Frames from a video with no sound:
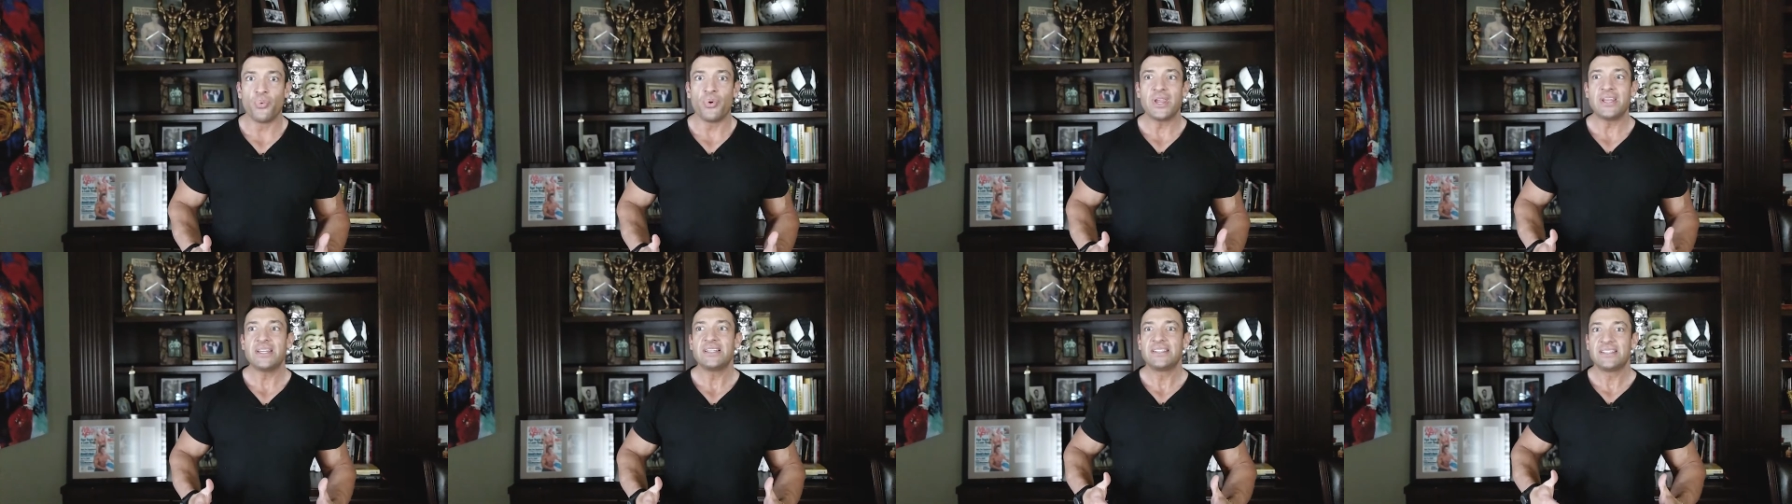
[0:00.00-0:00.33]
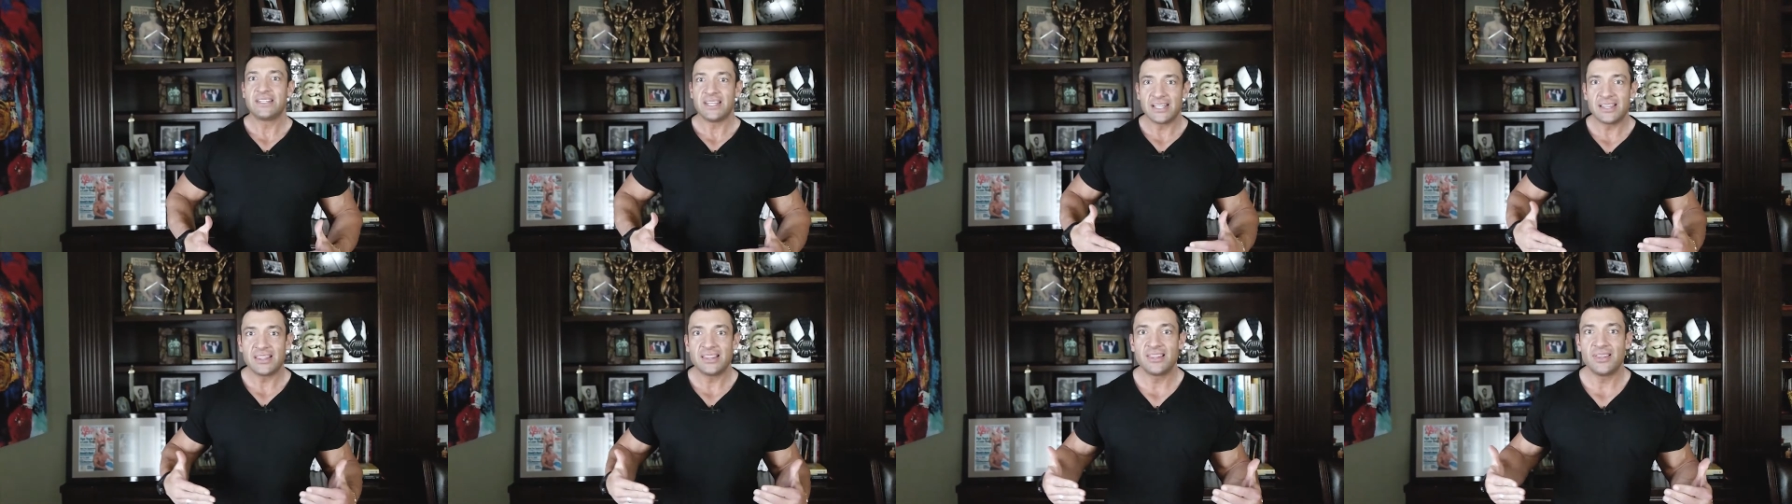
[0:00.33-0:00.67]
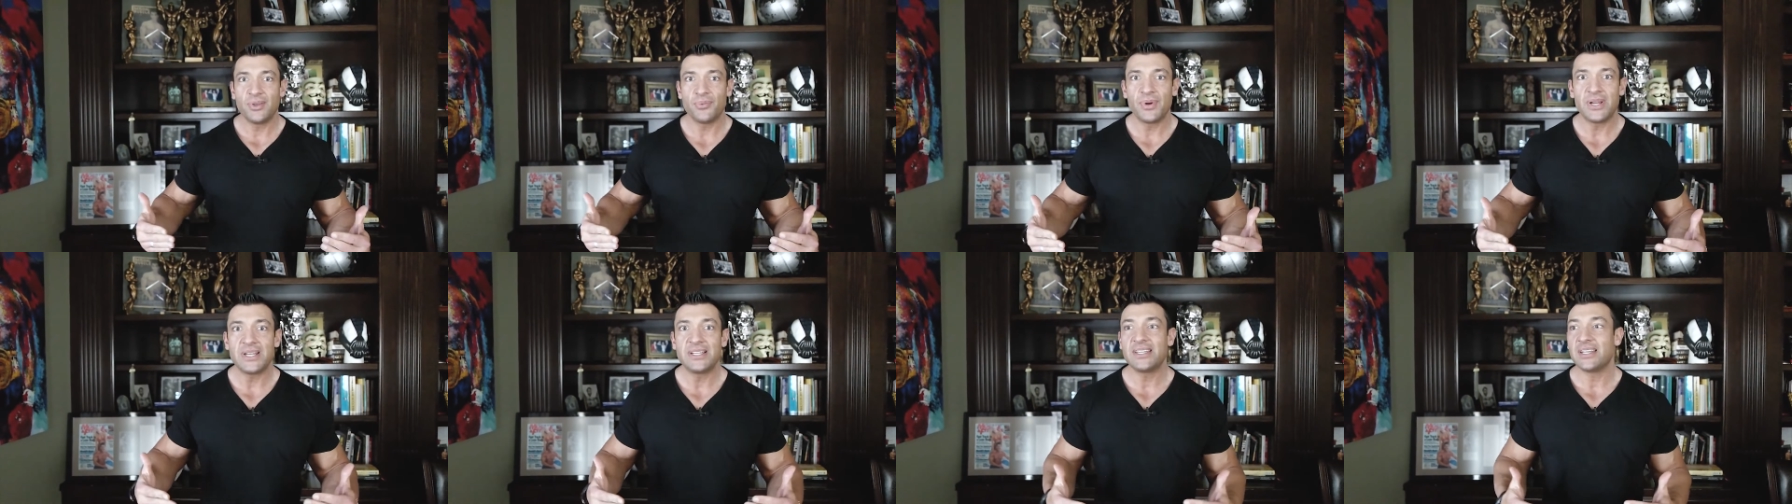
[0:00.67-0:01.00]
We didn't
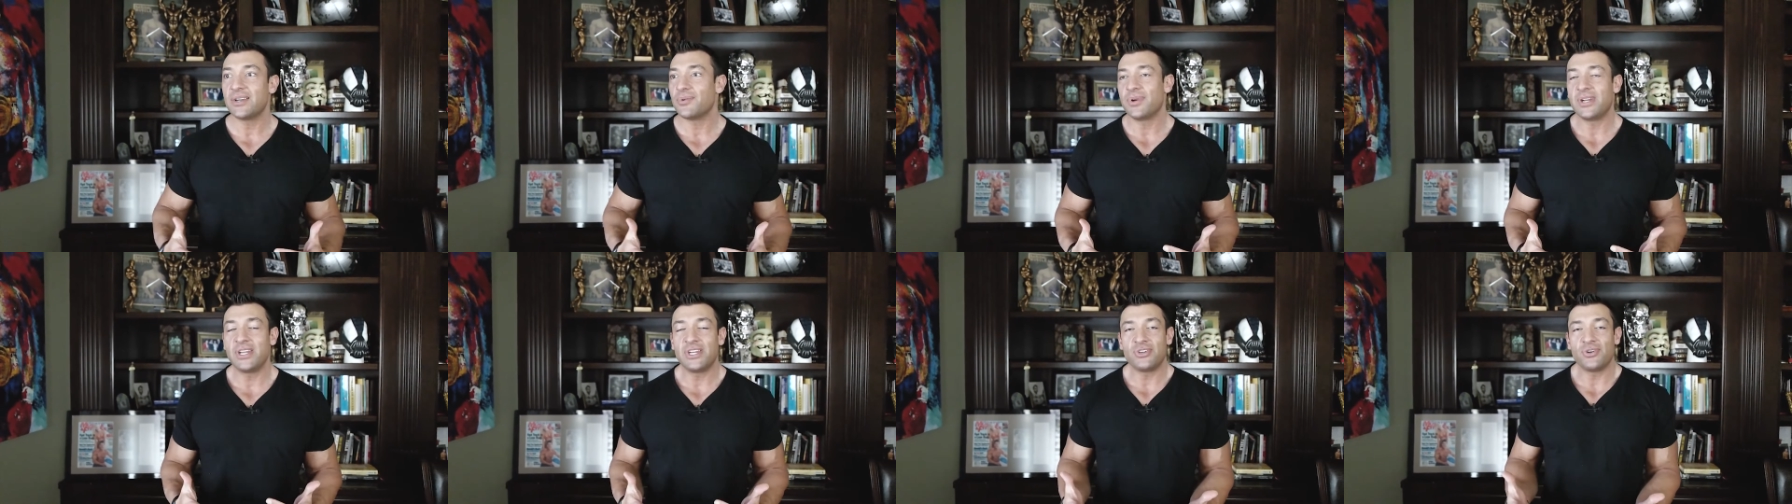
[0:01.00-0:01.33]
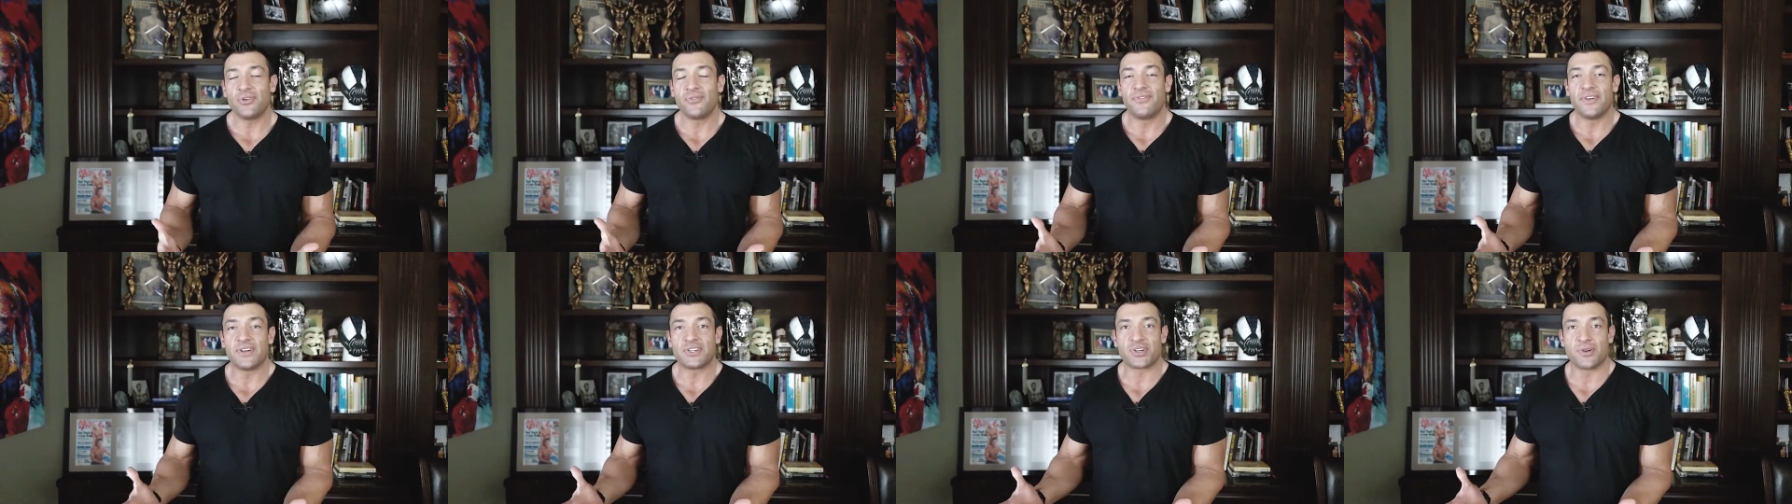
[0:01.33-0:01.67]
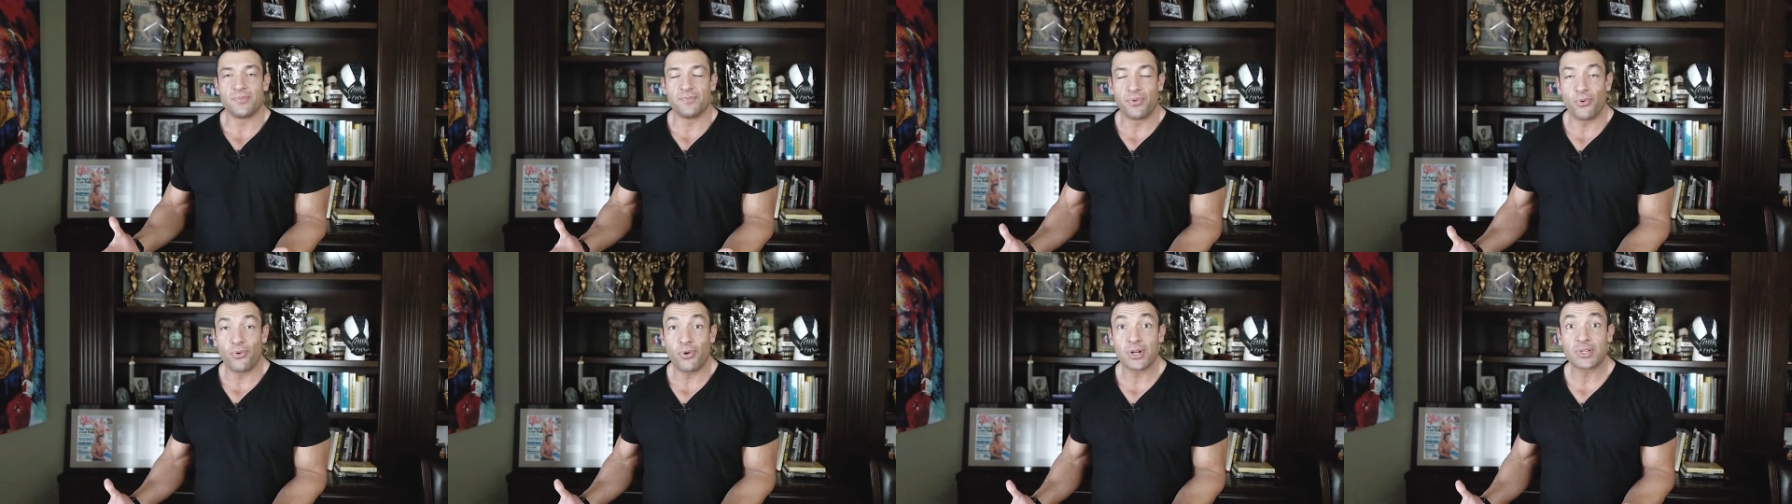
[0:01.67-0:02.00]
do
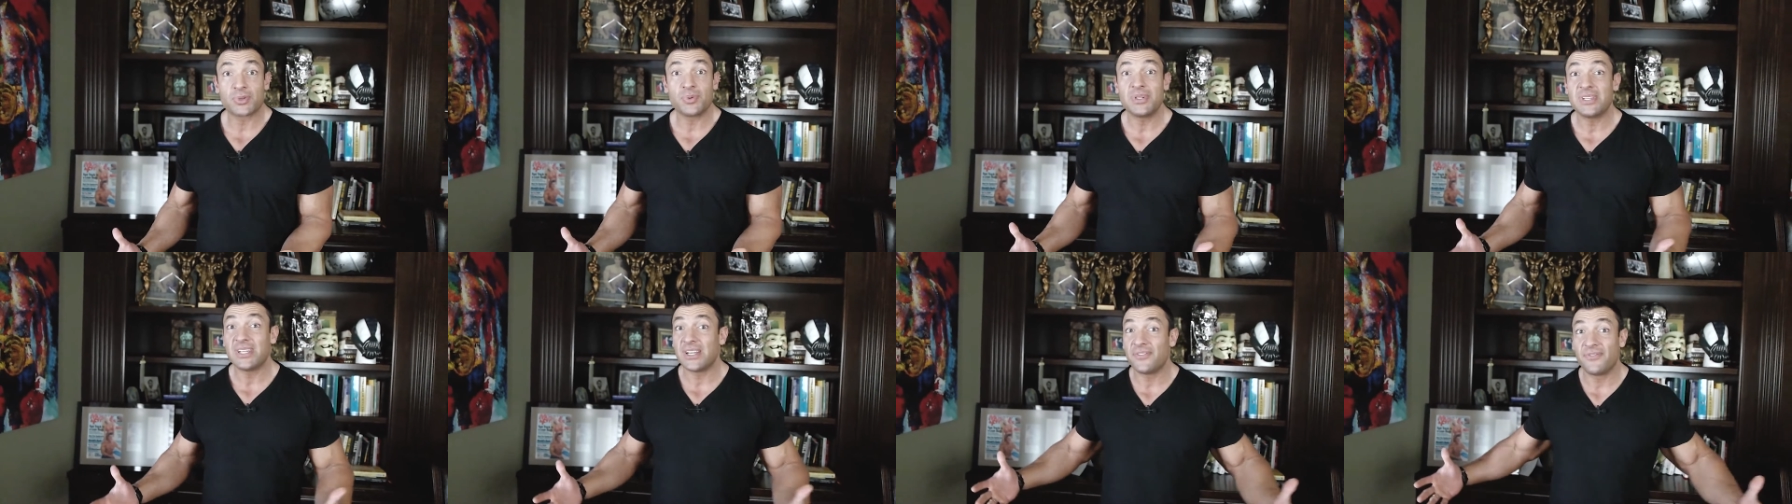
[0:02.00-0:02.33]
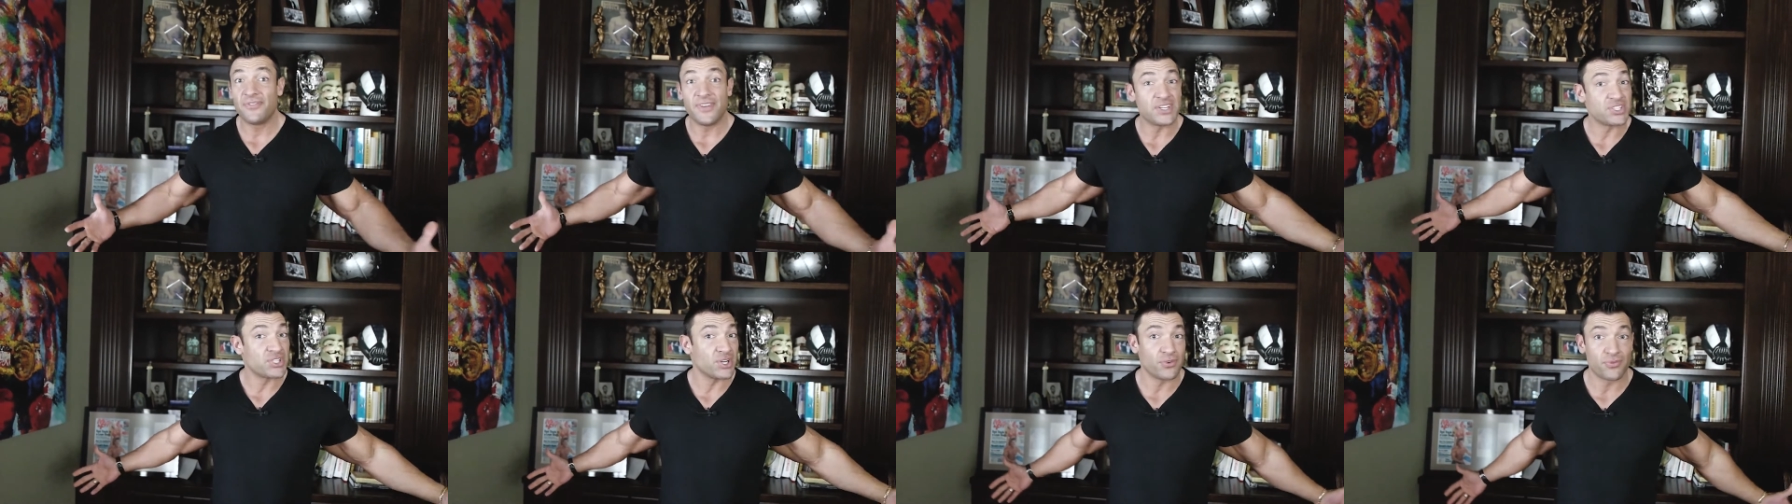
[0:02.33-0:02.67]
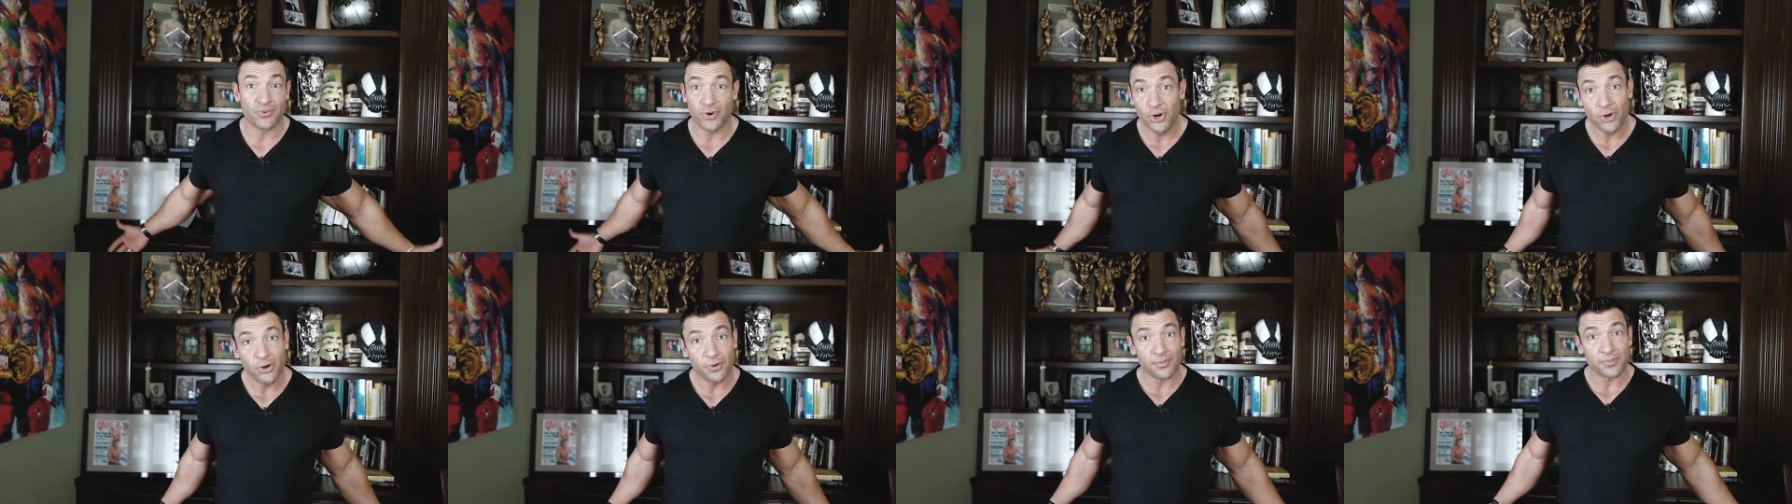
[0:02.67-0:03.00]
vision boards, we did vision
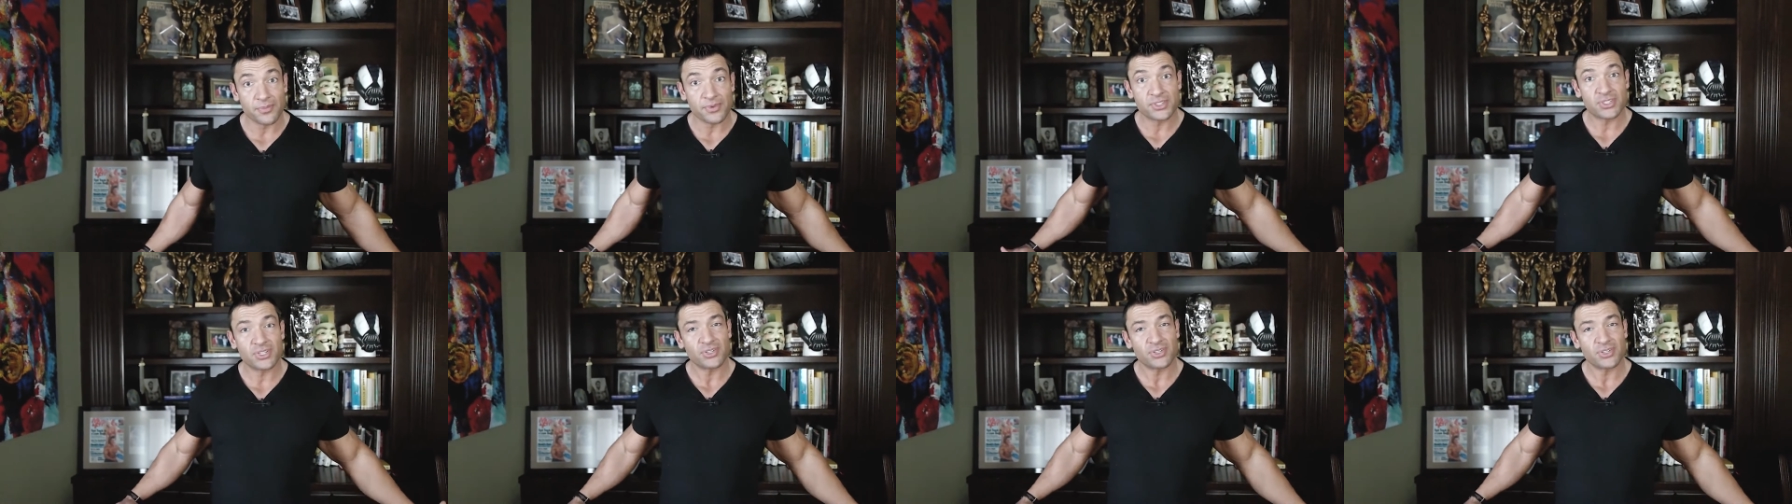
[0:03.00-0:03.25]
rooms.